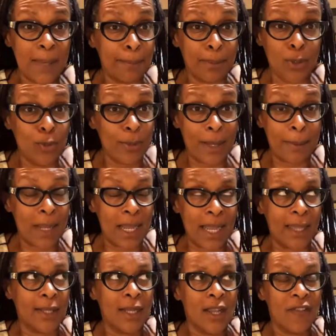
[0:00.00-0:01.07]
it blew my mind
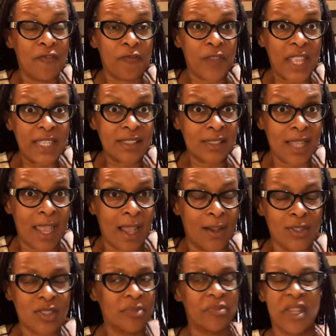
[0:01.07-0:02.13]
face
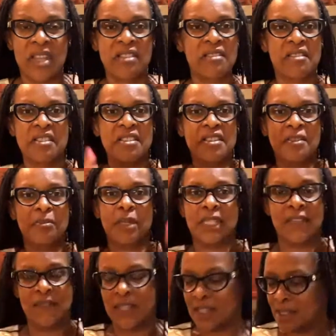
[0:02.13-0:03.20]
towels couldn't
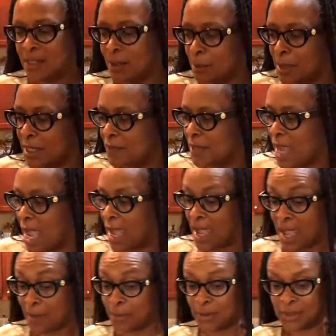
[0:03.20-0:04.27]
believe it couldn't believe it
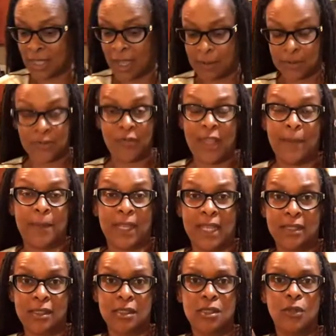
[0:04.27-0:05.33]
I, I was i was
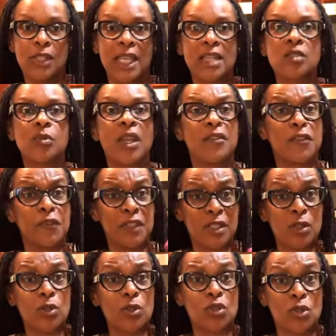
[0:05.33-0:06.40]
flabbergasted so yes we have a
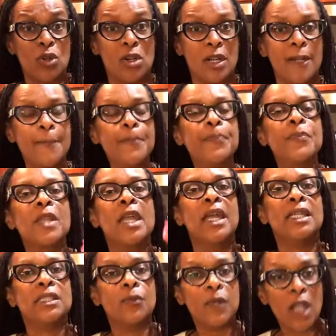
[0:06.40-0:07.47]
physical store
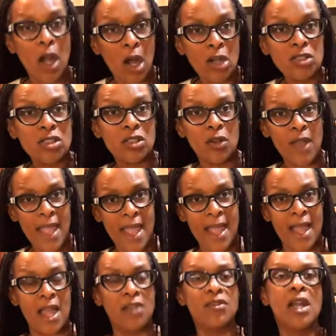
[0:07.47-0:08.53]
and then we also
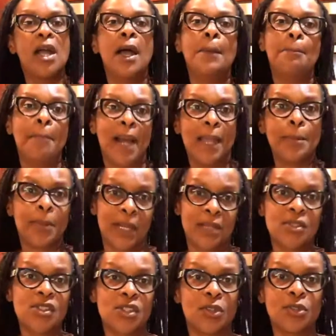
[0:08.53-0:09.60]
have
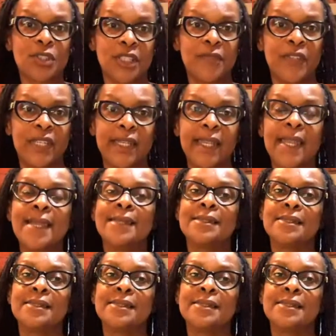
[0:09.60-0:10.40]
mybrownstoneliving.com